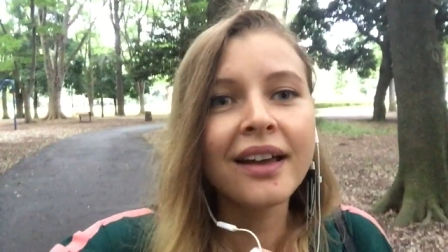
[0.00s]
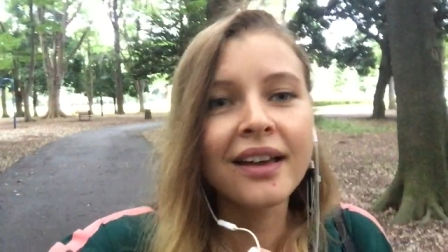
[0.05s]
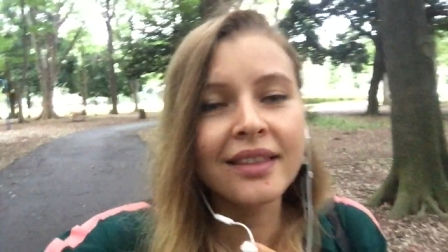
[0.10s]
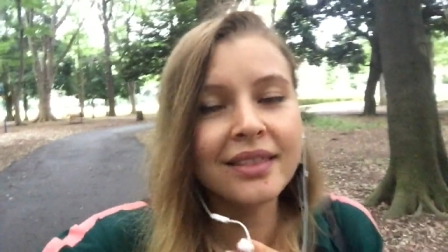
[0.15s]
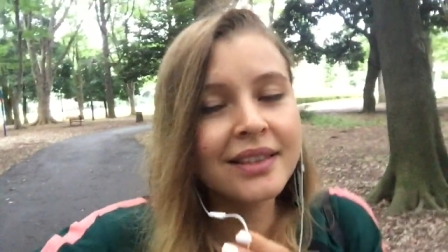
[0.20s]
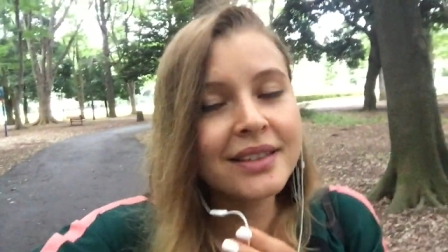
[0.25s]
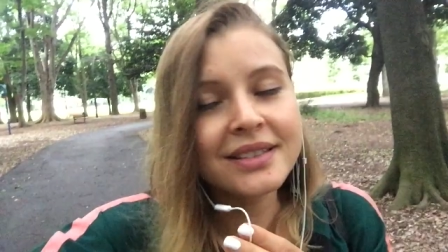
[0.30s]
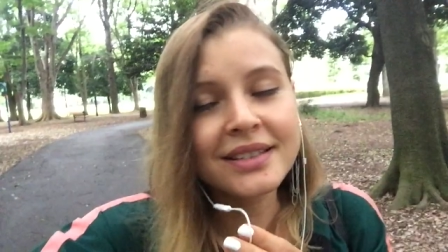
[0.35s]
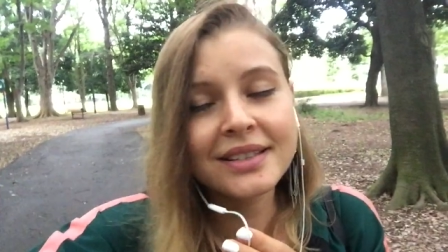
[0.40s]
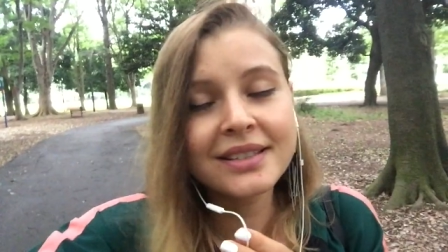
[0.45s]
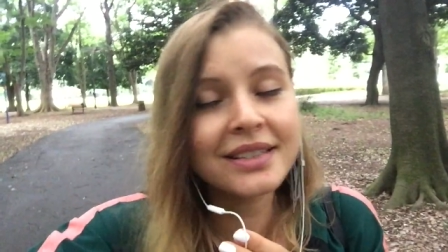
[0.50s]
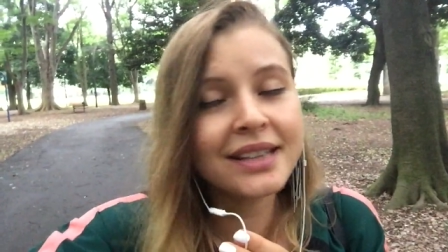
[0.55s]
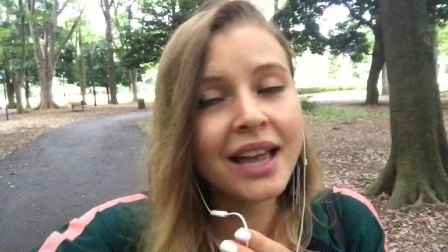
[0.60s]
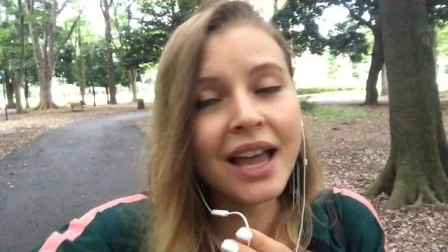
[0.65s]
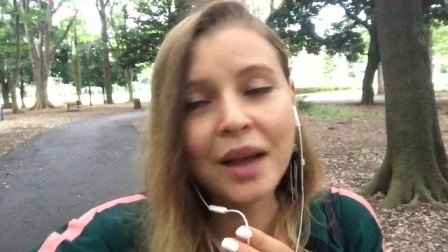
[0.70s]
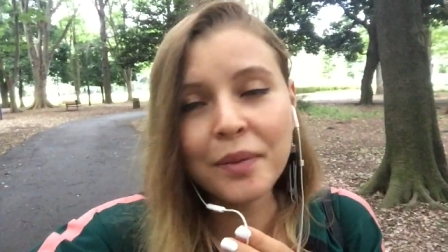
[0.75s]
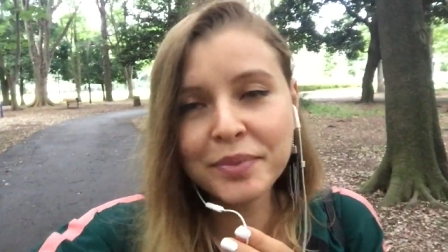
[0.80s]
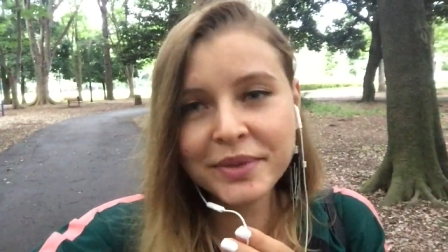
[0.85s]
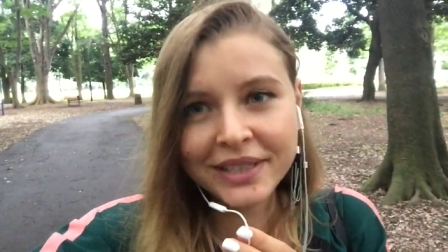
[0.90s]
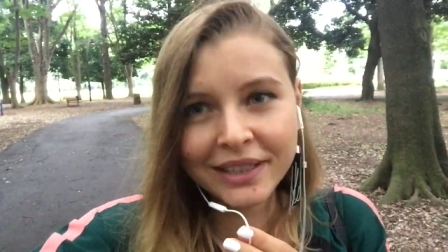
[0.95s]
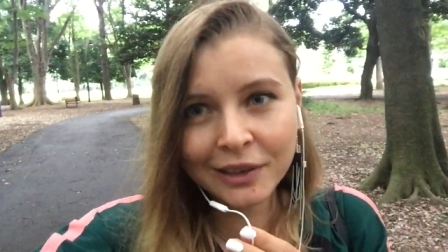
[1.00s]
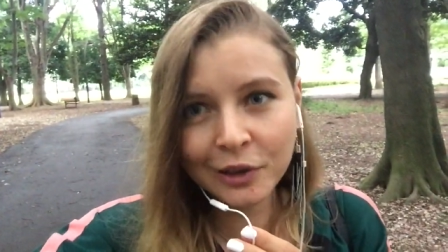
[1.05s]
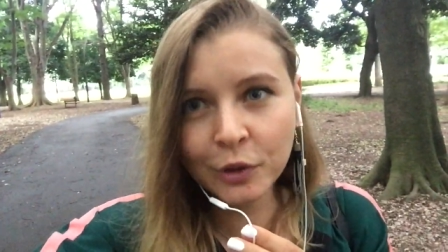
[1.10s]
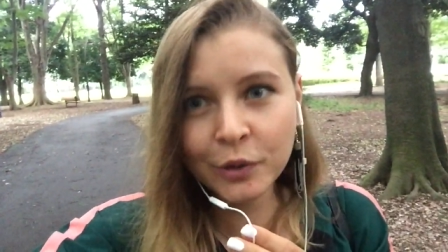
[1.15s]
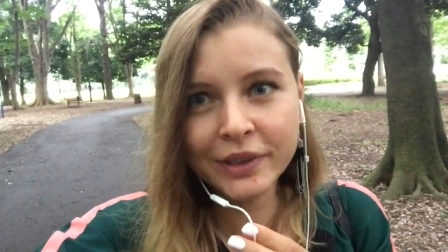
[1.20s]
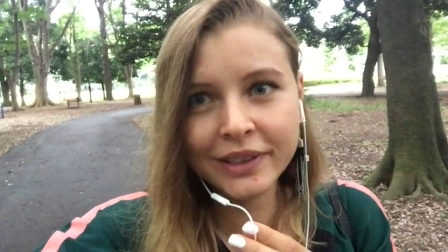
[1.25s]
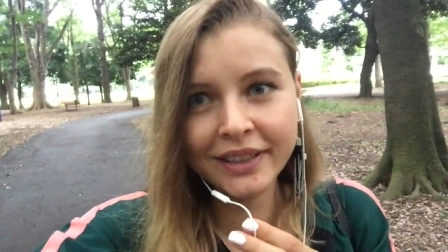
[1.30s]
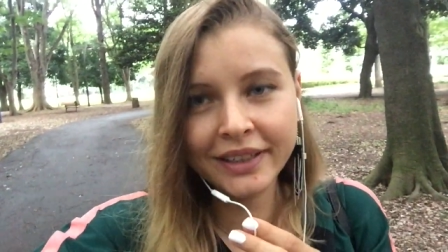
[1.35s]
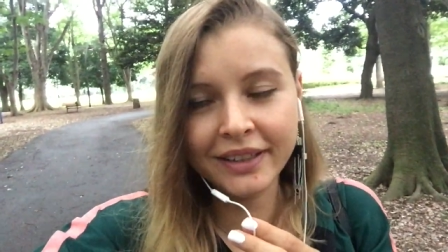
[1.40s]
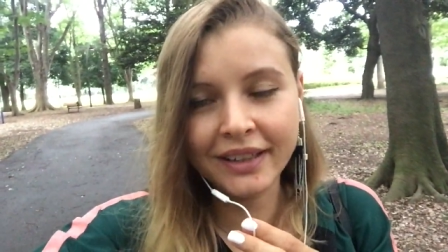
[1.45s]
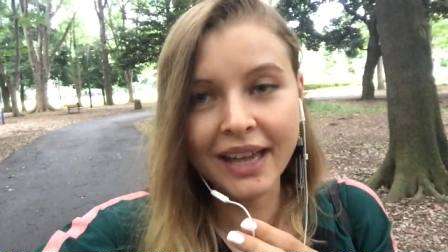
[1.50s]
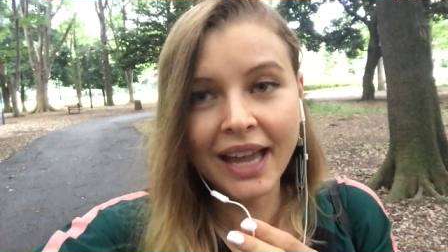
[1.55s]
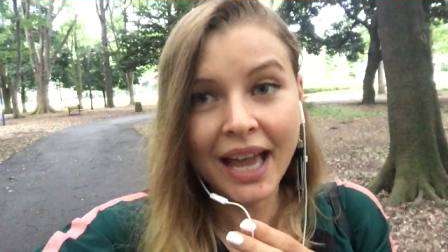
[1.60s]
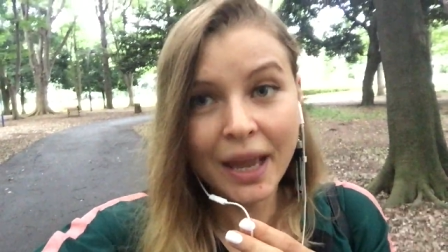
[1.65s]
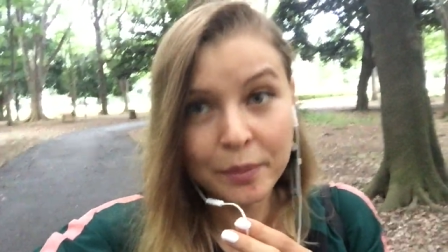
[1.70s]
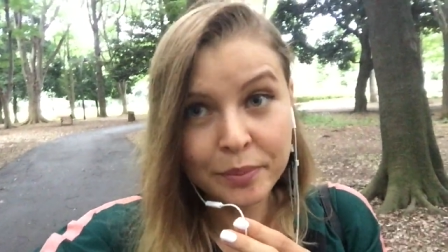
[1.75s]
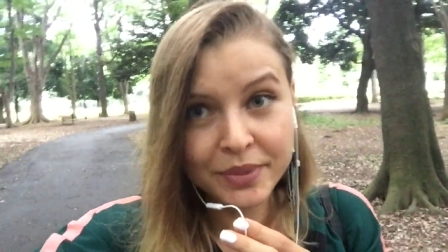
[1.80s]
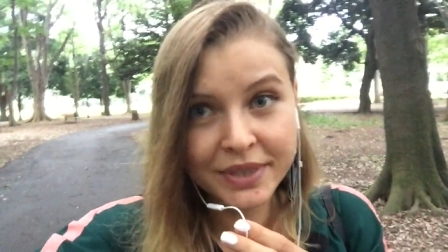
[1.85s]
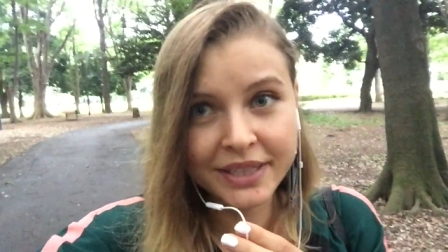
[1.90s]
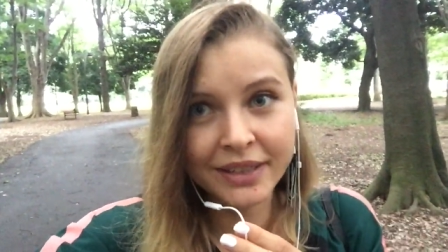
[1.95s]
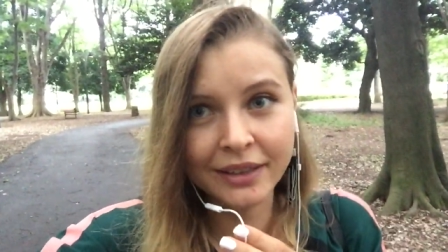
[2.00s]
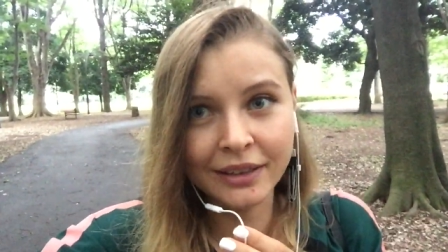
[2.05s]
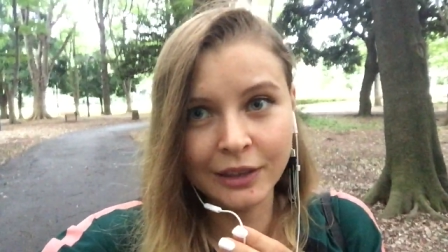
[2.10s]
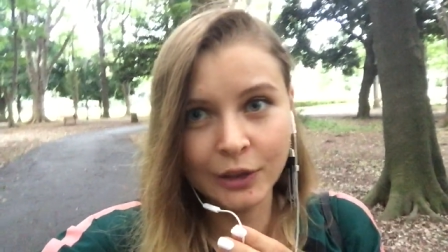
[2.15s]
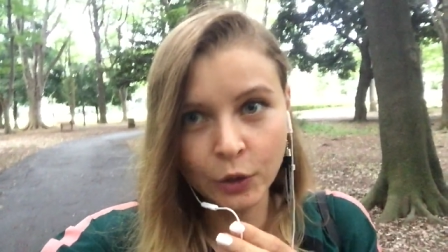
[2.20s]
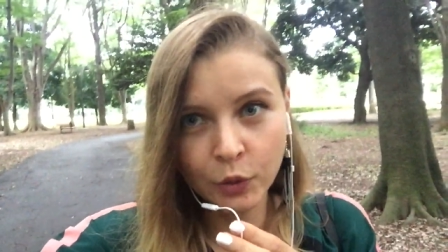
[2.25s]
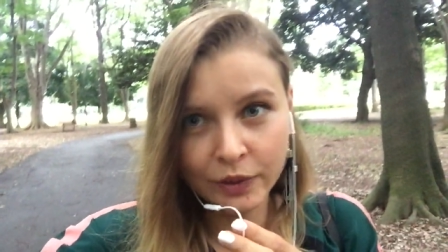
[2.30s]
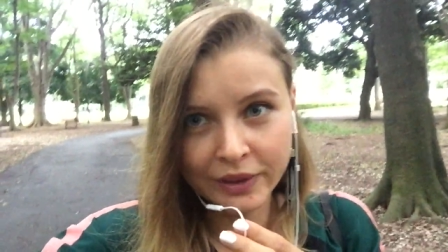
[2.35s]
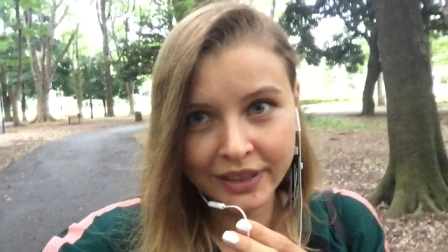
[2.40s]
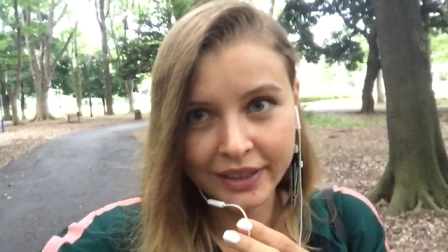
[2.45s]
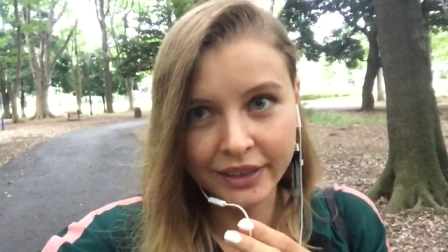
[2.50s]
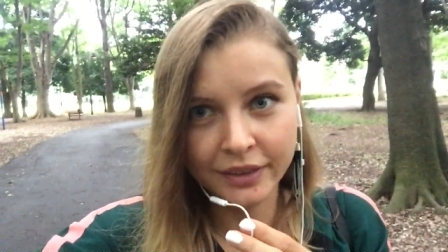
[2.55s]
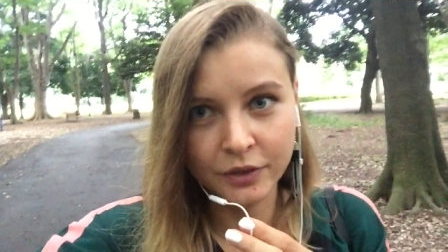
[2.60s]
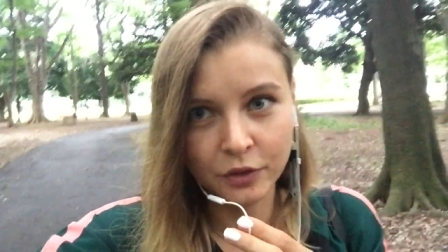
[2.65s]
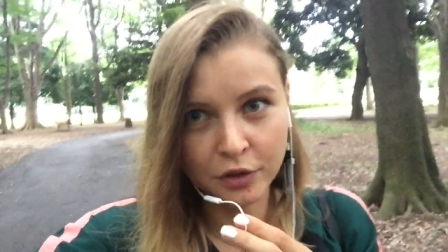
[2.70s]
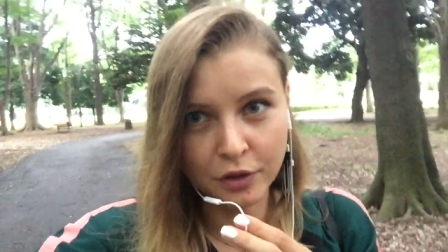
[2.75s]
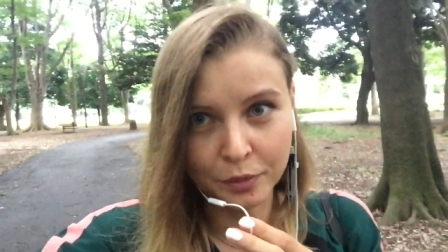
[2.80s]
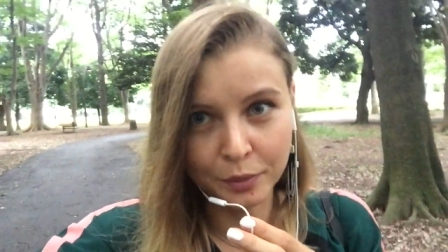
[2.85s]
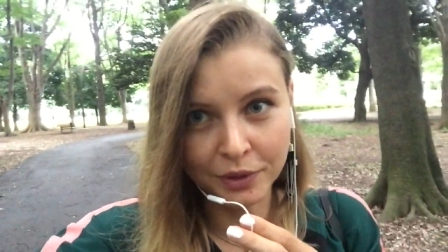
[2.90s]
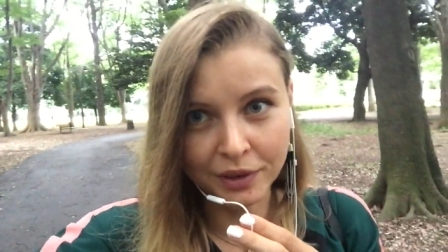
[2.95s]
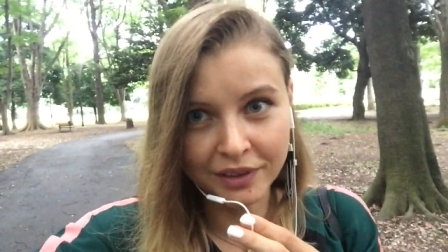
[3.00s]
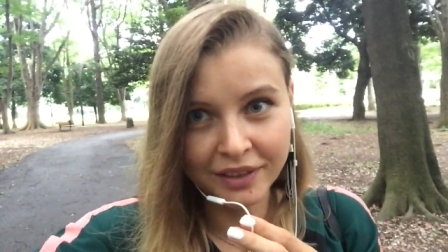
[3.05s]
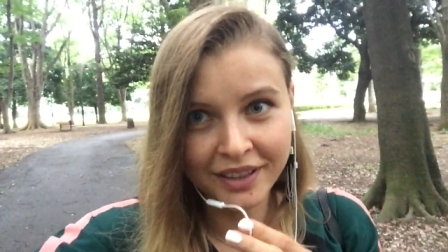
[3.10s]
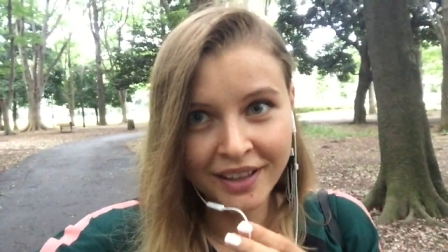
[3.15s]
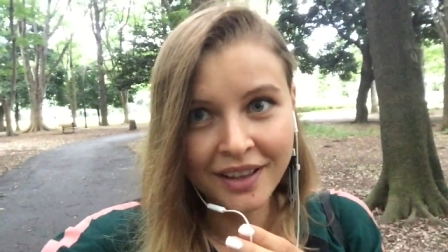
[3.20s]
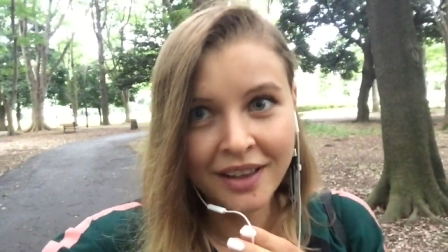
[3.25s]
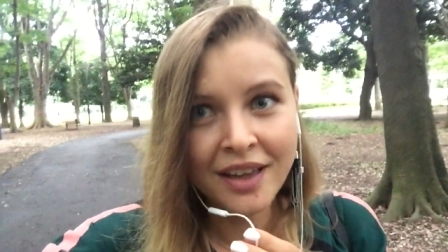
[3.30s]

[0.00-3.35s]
And this is absolutely, absolutely normal.